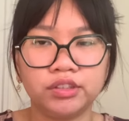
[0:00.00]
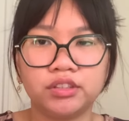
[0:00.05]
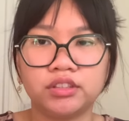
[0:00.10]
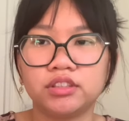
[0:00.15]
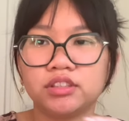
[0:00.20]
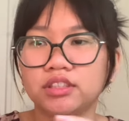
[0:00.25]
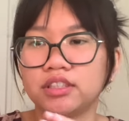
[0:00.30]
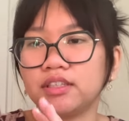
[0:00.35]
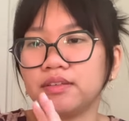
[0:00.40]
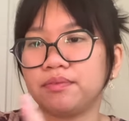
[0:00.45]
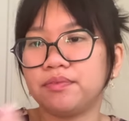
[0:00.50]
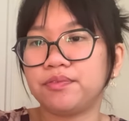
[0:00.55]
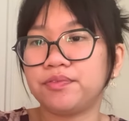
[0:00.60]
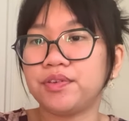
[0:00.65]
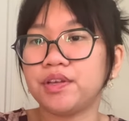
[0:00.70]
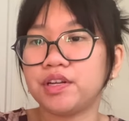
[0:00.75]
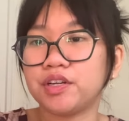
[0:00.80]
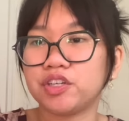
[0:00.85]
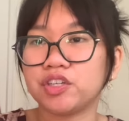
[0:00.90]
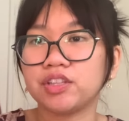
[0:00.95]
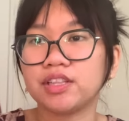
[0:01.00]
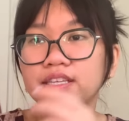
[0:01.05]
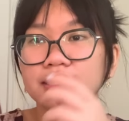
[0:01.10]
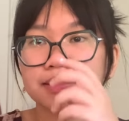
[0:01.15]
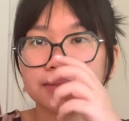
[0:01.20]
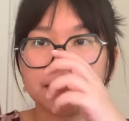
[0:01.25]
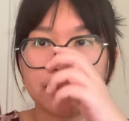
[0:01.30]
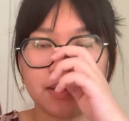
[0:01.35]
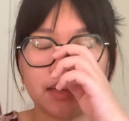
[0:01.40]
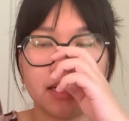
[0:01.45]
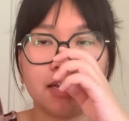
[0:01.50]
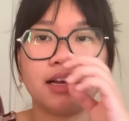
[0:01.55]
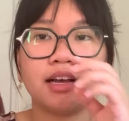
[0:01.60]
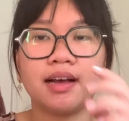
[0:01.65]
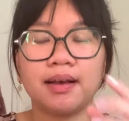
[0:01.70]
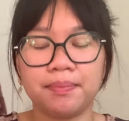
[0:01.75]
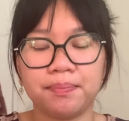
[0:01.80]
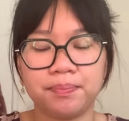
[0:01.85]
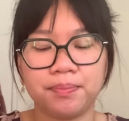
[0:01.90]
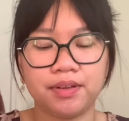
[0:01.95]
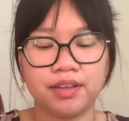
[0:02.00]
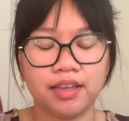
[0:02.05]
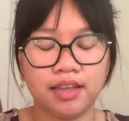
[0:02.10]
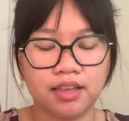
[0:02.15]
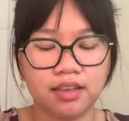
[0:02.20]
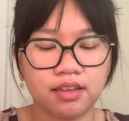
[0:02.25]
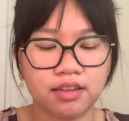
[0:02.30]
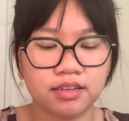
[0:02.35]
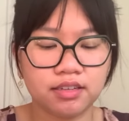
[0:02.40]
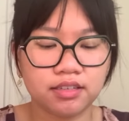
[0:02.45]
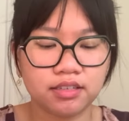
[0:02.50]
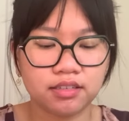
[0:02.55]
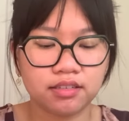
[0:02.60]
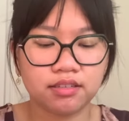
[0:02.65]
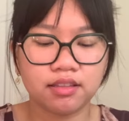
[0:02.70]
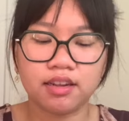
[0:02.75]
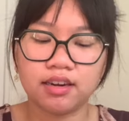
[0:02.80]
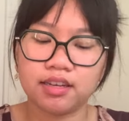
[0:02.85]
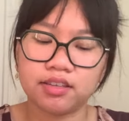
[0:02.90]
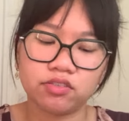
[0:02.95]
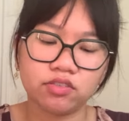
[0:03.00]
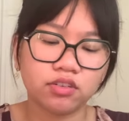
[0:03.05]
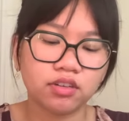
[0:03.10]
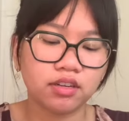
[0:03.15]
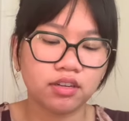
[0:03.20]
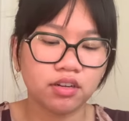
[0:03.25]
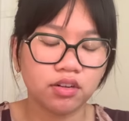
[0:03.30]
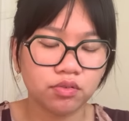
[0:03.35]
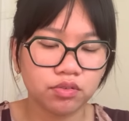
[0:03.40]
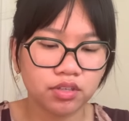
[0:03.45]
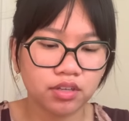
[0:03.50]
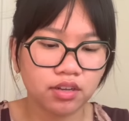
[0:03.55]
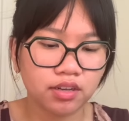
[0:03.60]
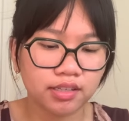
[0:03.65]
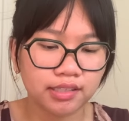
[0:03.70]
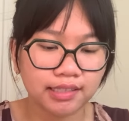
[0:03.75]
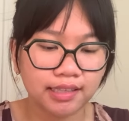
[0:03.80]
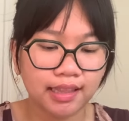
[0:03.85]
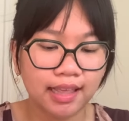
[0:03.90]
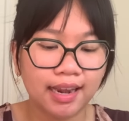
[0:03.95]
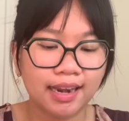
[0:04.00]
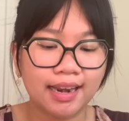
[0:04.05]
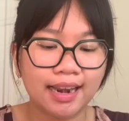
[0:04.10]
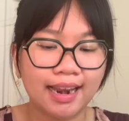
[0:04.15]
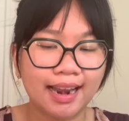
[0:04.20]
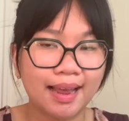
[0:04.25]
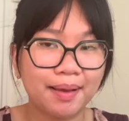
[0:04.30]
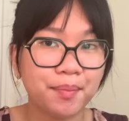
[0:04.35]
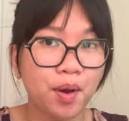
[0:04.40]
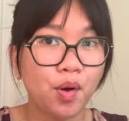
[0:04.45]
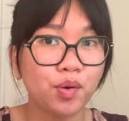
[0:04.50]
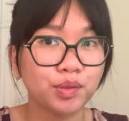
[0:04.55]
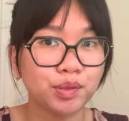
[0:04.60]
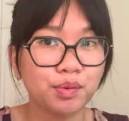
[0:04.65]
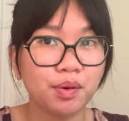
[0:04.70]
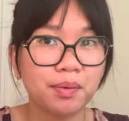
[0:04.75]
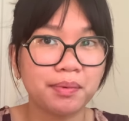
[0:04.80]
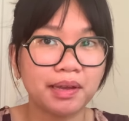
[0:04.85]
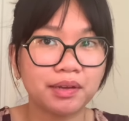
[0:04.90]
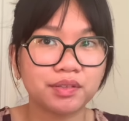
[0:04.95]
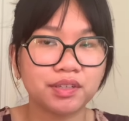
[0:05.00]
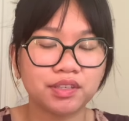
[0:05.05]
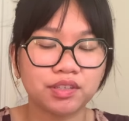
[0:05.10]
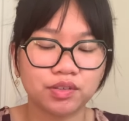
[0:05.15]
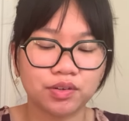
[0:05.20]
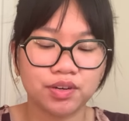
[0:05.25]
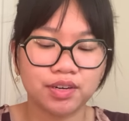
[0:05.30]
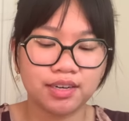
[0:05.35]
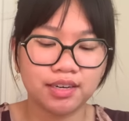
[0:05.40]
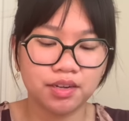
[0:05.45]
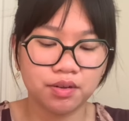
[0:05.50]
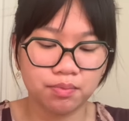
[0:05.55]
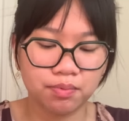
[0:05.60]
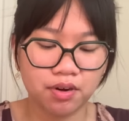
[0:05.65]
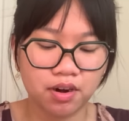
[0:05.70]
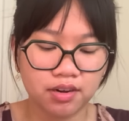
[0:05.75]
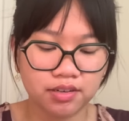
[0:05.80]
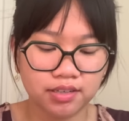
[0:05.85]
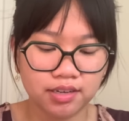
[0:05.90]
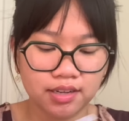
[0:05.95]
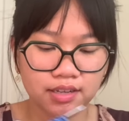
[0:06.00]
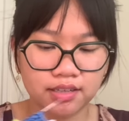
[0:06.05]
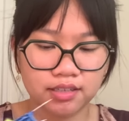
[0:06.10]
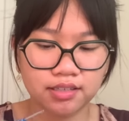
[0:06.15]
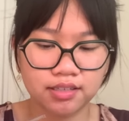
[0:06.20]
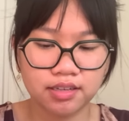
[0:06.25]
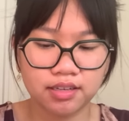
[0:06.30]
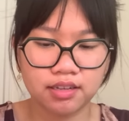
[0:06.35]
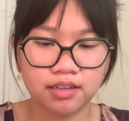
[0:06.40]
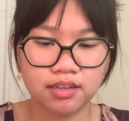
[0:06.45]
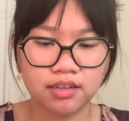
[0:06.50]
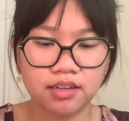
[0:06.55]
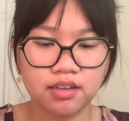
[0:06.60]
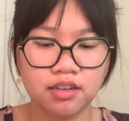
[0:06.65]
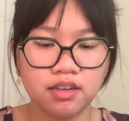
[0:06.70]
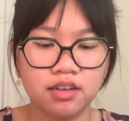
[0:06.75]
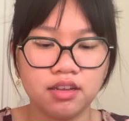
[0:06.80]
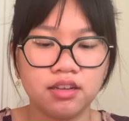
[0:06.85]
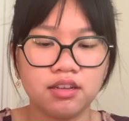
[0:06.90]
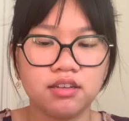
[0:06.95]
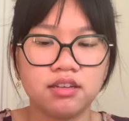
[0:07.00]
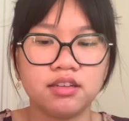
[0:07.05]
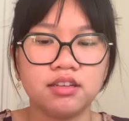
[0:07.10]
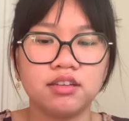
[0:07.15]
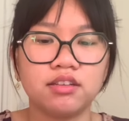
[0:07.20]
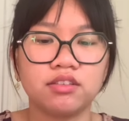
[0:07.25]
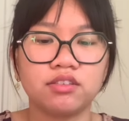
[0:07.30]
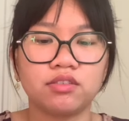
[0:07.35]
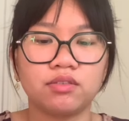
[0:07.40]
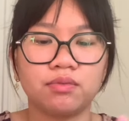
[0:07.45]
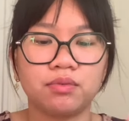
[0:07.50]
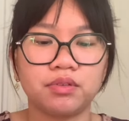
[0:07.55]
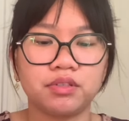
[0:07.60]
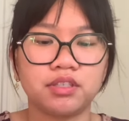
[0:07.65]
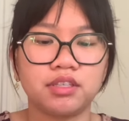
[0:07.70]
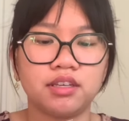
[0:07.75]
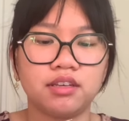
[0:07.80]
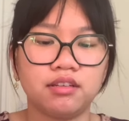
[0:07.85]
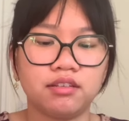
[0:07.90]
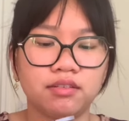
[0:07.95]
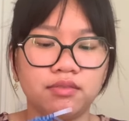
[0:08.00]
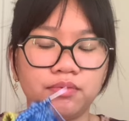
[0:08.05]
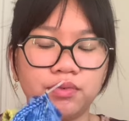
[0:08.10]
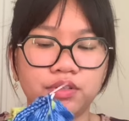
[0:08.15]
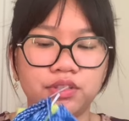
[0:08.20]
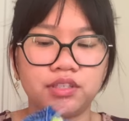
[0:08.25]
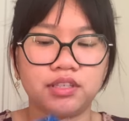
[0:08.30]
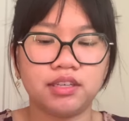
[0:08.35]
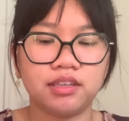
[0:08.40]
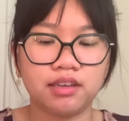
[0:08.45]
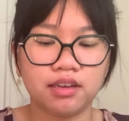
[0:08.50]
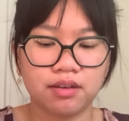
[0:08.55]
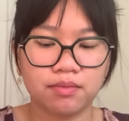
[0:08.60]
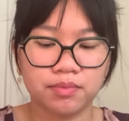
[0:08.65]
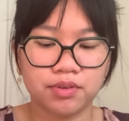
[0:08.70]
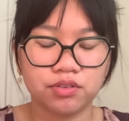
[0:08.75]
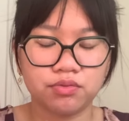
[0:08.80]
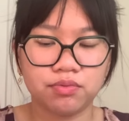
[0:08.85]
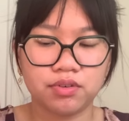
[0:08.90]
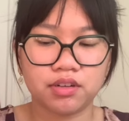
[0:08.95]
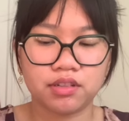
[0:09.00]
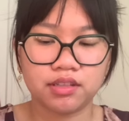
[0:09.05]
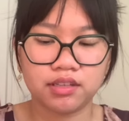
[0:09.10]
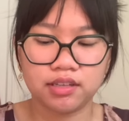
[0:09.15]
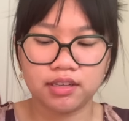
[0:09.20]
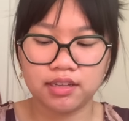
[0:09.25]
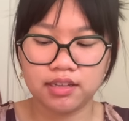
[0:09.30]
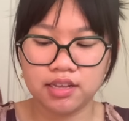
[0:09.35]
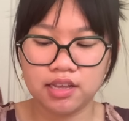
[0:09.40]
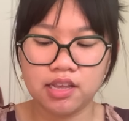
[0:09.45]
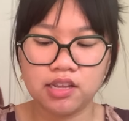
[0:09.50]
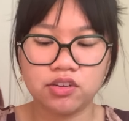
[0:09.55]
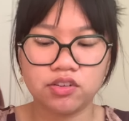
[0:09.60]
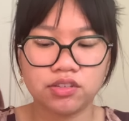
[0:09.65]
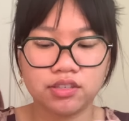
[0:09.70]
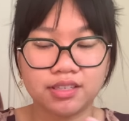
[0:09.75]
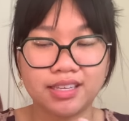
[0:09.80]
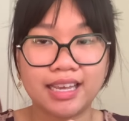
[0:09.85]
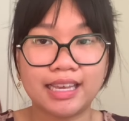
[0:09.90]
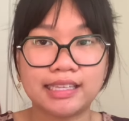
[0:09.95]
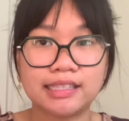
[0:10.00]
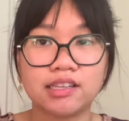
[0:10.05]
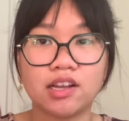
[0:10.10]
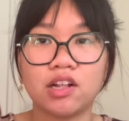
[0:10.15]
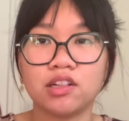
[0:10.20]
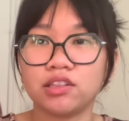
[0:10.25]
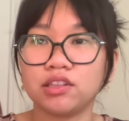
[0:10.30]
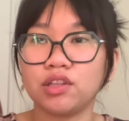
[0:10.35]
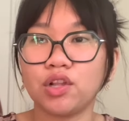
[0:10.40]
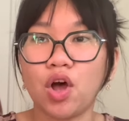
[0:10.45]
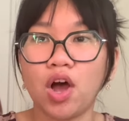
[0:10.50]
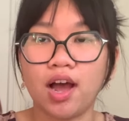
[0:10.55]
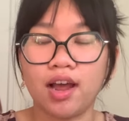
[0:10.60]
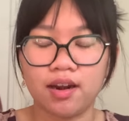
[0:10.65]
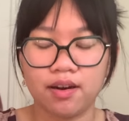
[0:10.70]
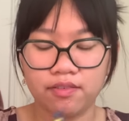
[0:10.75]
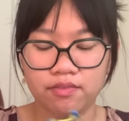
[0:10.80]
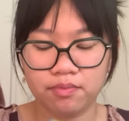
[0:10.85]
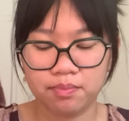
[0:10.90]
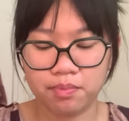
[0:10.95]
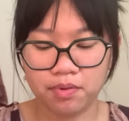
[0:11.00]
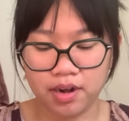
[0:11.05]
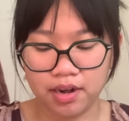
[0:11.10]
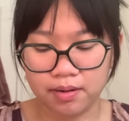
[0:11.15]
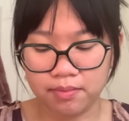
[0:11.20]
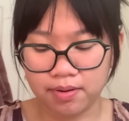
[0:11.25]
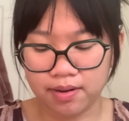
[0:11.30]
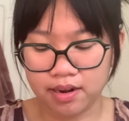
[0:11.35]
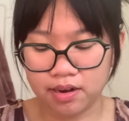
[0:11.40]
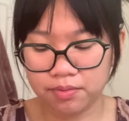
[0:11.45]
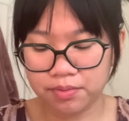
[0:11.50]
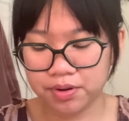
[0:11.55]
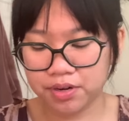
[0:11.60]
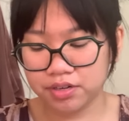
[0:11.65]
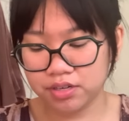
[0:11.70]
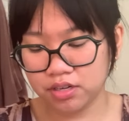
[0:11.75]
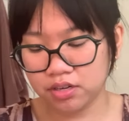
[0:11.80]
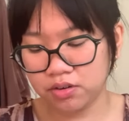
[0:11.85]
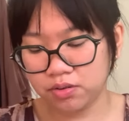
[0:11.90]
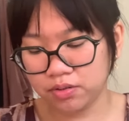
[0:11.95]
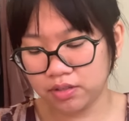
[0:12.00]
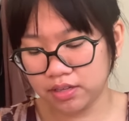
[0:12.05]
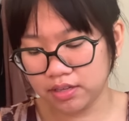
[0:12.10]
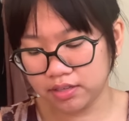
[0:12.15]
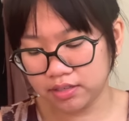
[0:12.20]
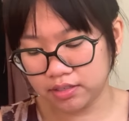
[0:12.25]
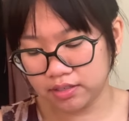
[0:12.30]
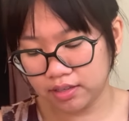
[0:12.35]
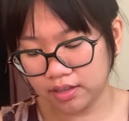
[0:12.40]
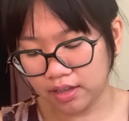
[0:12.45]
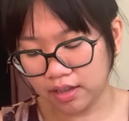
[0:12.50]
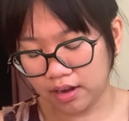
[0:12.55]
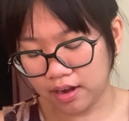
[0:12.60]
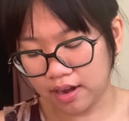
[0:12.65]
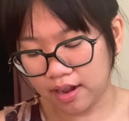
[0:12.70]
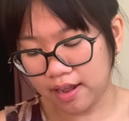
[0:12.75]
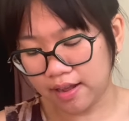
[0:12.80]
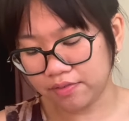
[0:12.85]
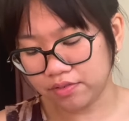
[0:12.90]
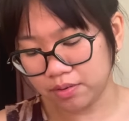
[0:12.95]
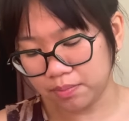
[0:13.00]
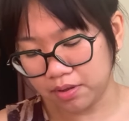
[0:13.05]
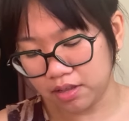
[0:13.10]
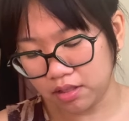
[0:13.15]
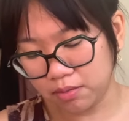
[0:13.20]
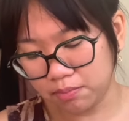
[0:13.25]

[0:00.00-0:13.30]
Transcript: to finish this up, and then I started new socks, and then I'm also about to start a new project. So we'll see how much work. It just takes a lot of brain power to do this, and I have to be in the